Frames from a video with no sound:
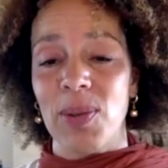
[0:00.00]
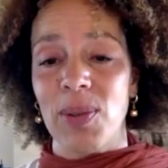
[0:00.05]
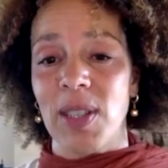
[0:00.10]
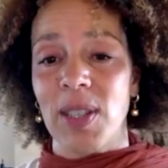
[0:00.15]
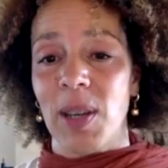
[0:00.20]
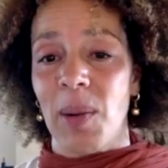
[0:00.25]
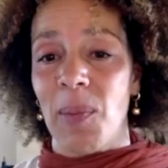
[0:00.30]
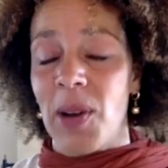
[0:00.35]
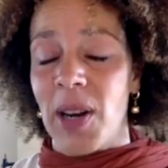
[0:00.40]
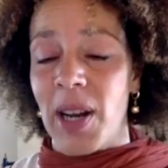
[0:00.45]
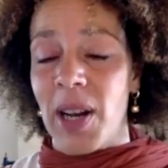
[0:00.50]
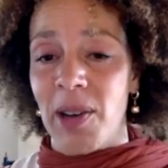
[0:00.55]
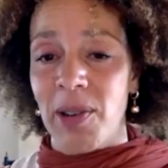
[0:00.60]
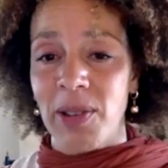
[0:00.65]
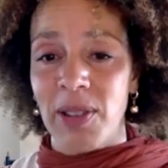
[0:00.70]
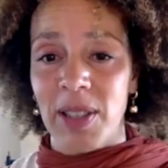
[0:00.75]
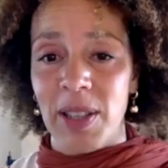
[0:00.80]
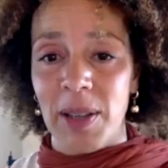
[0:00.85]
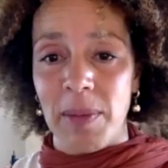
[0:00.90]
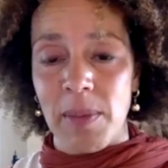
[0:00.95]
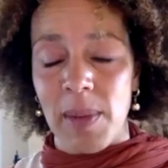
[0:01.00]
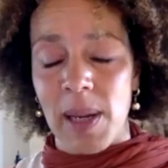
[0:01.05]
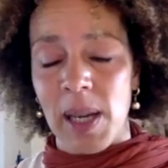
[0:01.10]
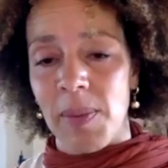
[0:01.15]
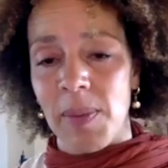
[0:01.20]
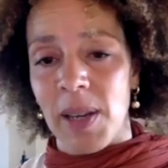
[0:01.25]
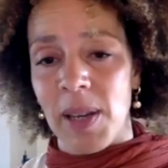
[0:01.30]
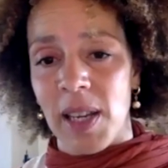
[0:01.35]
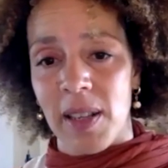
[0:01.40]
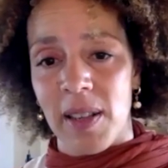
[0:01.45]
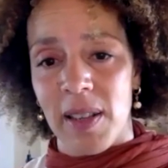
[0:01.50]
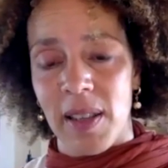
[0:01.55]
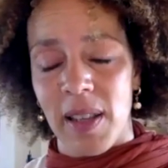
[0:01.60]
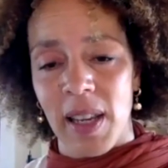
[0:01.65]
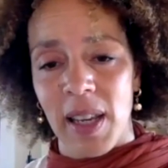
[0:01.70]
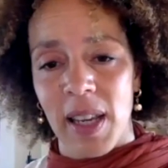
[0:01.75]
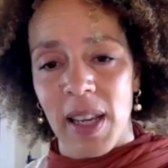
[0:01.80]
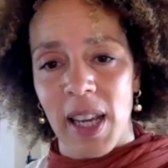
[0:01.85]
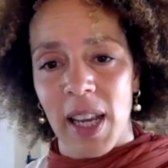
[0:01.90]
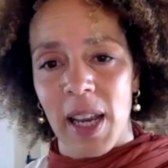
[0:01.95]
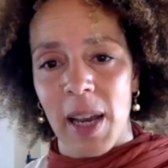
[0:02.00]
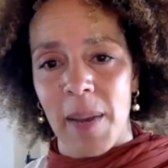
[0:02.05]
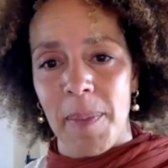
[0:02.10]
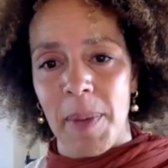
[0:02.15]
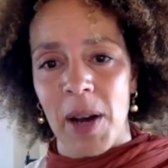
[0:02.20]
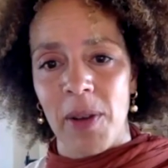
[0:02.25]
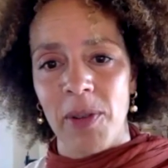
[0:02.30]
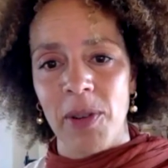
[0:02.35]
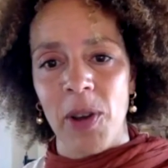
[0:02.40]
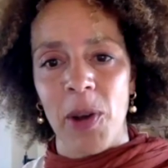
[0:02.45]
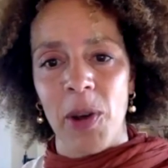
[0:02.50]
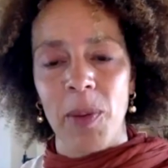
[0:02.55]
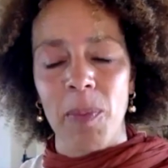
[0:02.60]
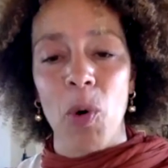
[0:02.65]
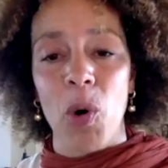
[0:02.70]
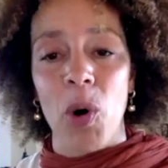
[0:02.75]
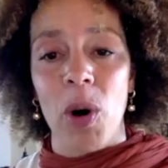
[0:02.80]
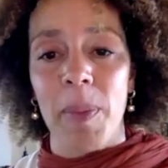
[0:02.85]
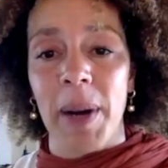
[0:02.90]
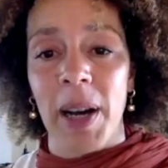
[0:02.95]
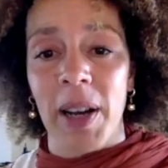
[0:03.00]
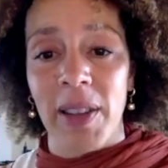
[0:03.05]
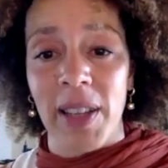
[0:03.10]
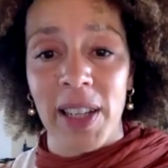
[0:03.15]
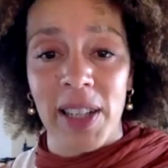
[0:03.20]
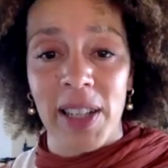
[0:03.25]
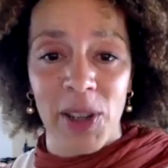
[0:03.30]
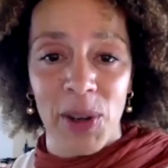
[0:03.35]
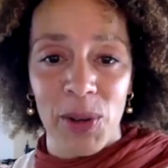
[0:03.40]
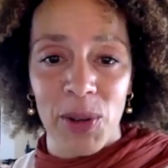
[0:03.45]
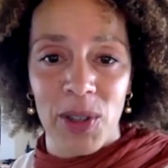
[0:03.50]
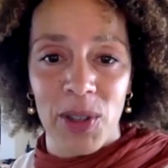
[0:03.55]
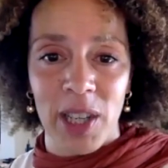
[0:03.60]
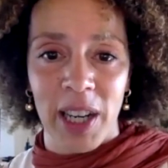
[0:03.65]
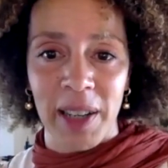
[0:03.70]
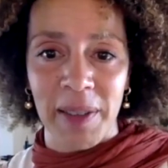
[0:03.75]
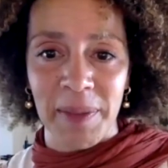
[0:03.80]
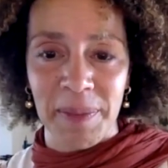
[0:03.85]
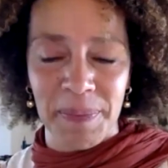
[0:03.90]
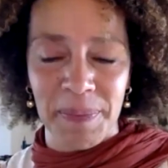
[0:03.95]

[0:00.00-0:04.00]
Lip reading: someone else that maybe is thinking about knowing more about their dosha?